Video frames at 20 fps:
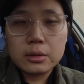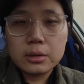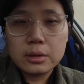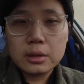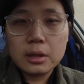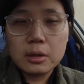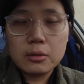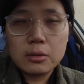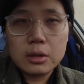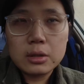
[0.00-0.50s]

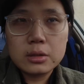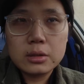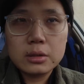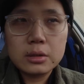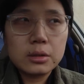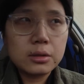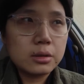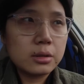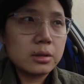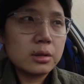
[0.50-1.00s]
silly
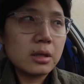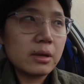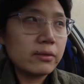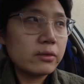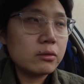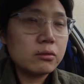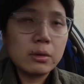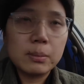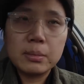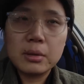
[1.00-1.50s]
questions. You just have
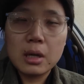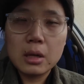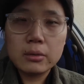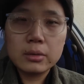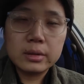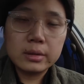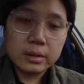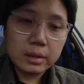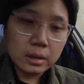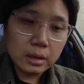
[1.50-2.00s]
to reply
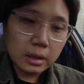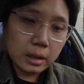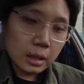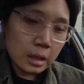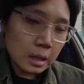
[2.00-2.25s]
with silly.